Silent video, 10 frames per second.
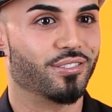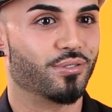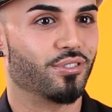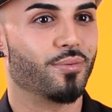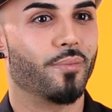So
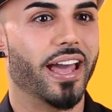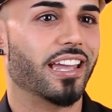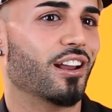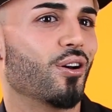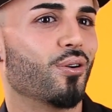it was all about
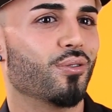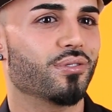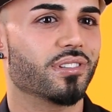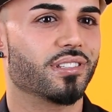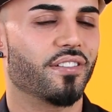baggy
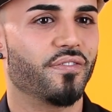clothes, the